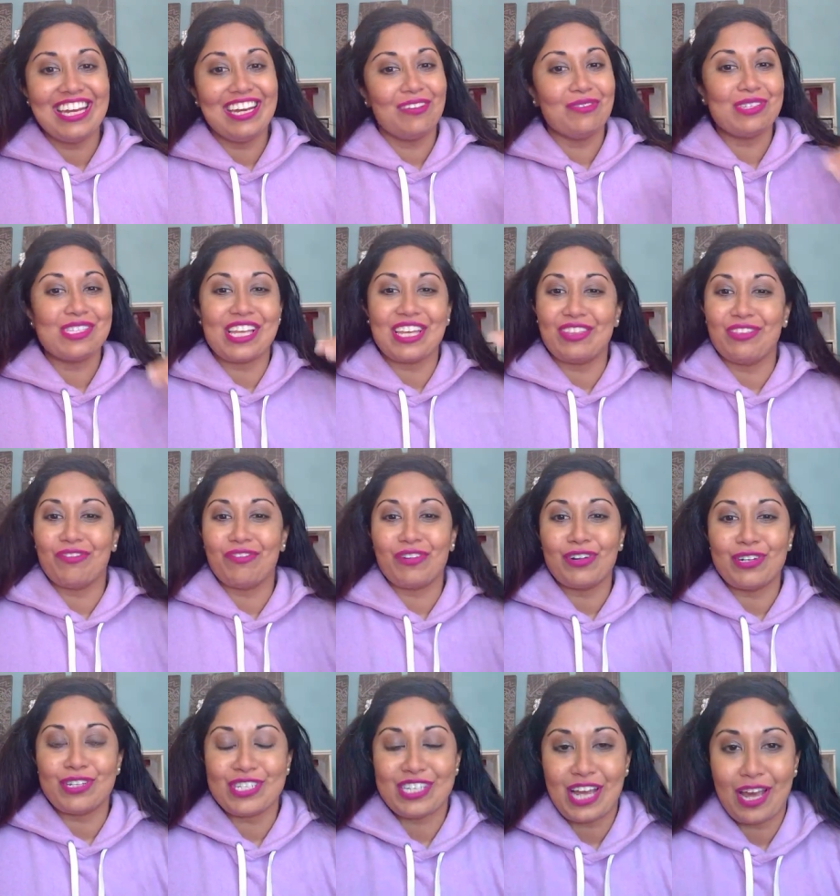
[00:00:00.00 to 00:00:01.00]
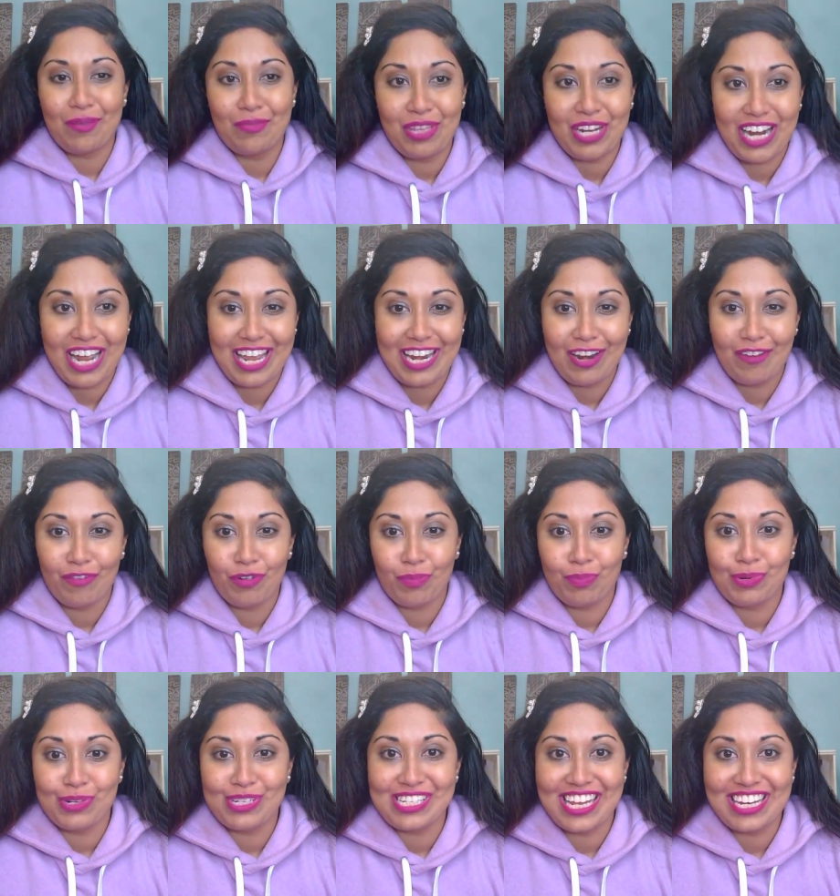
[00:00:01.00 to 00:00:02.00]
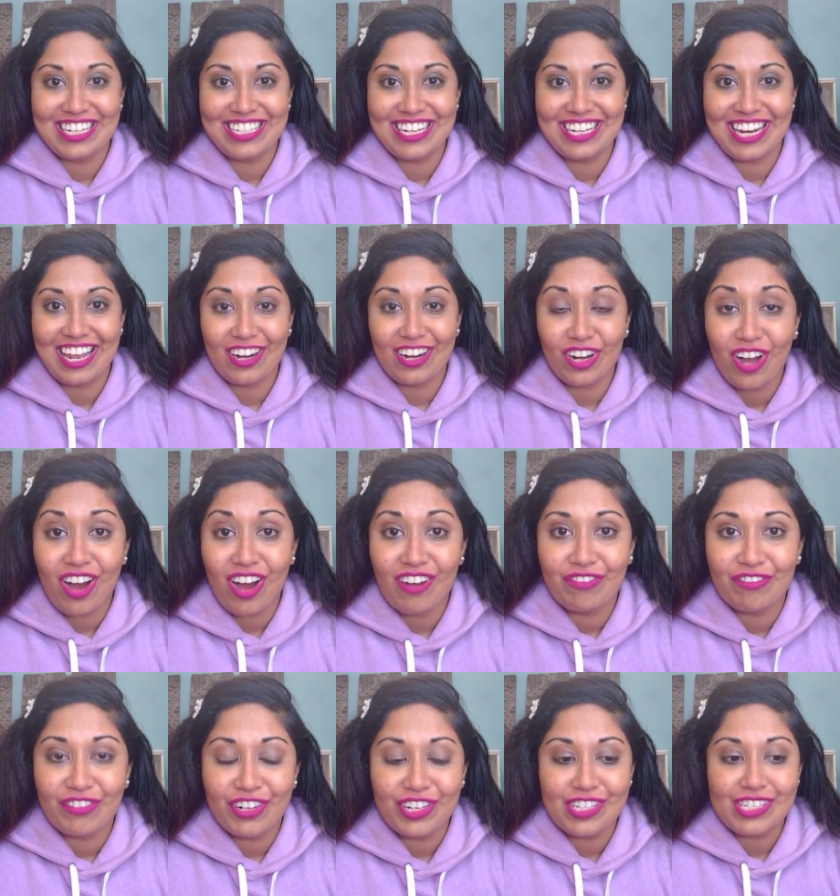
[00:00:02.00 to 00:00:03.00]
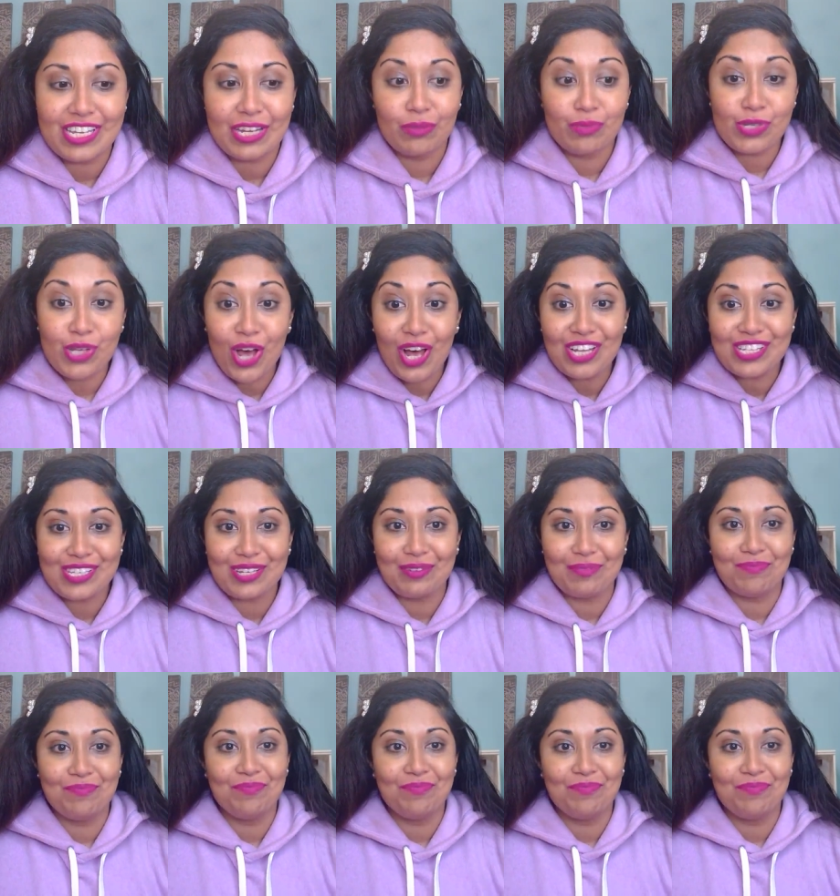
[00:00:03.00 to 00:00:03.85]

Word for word: and it was like the first time that I had ever presented at a conference, and it was awesome.